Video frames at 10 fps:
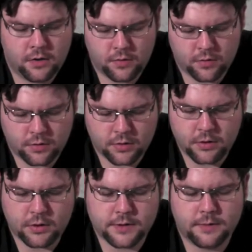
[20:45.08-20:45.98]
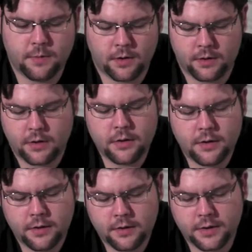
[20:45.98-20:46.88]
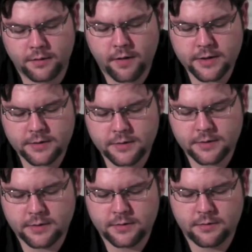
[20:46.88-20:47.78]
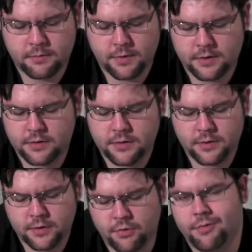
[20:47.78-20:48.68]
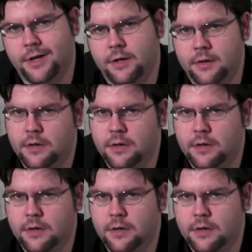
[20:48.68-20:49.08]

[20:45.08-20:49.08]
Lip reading: or a similar devices, but you need